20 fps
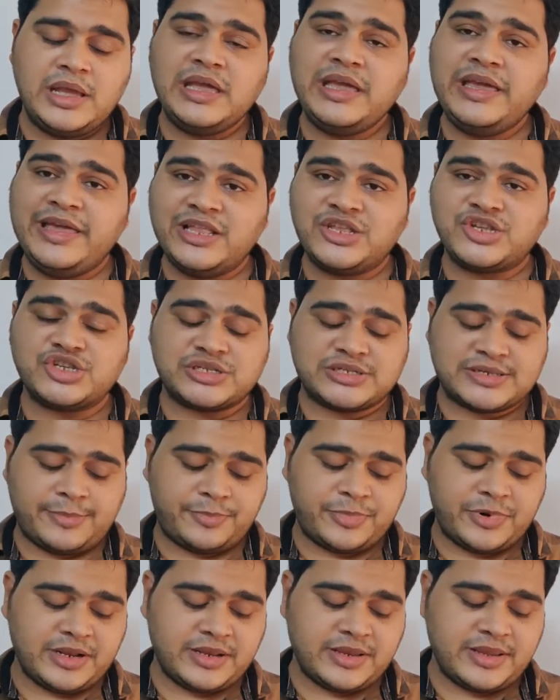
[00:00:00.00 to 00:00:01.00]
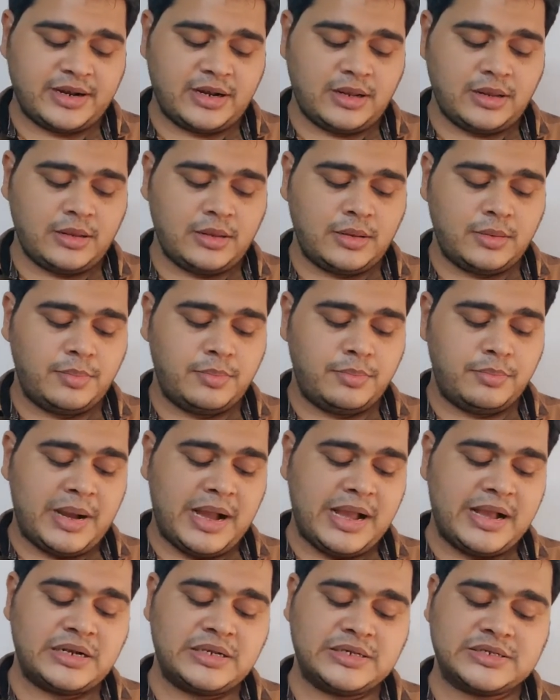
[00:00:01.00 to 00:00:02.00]
each separated
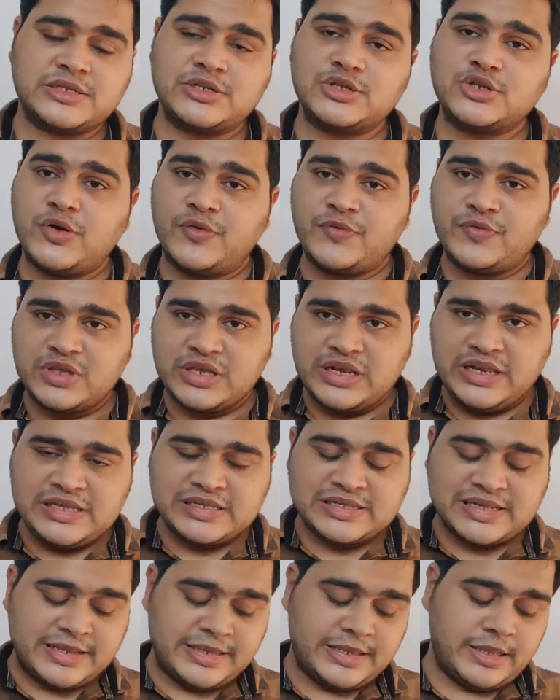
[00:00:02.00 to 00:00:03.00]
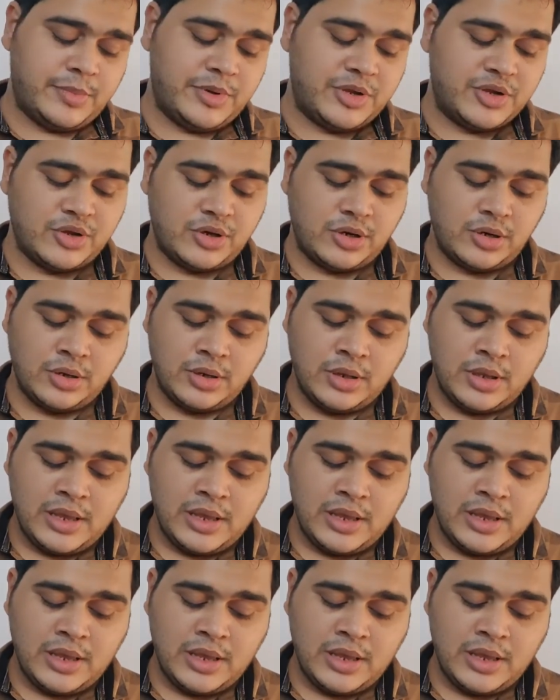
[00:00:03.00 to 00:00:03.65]
by a distance of 3 cm,